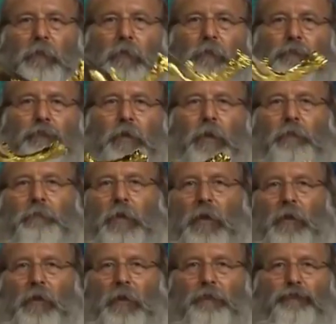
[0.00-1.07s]
And see, at
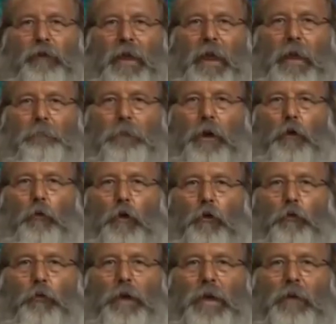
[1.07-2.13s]
least Nehemiah will
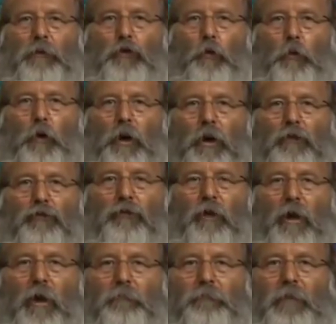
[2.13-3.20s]
read the words
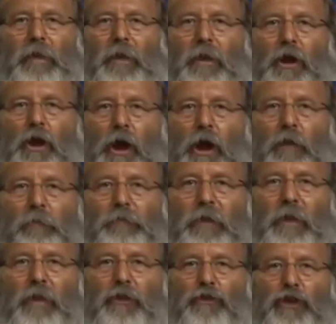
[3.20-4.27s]
of the
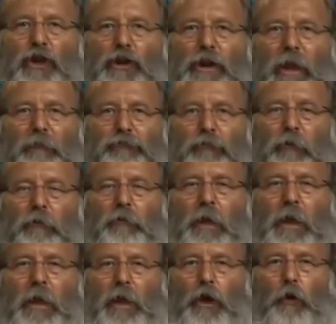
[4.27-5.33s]
Netzer.
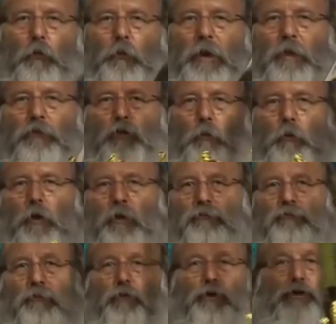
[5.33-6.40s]
He'll read the words
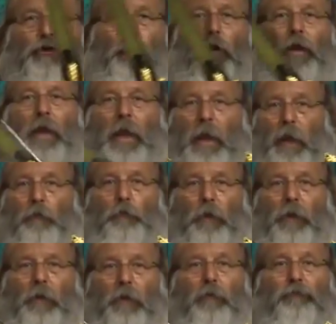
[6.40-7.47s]
of Yeshua and
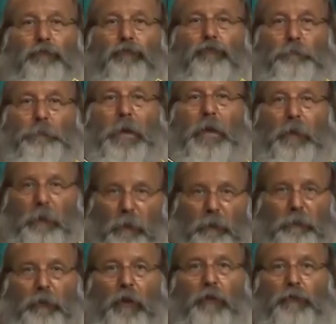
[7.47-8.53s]
really speak
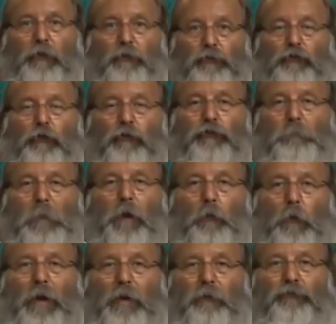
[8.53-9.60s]
the truth about
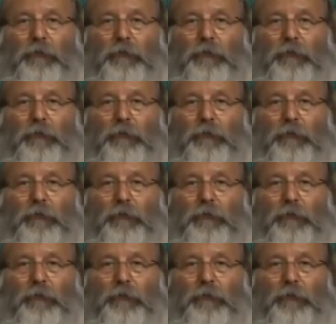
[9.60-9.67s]
what he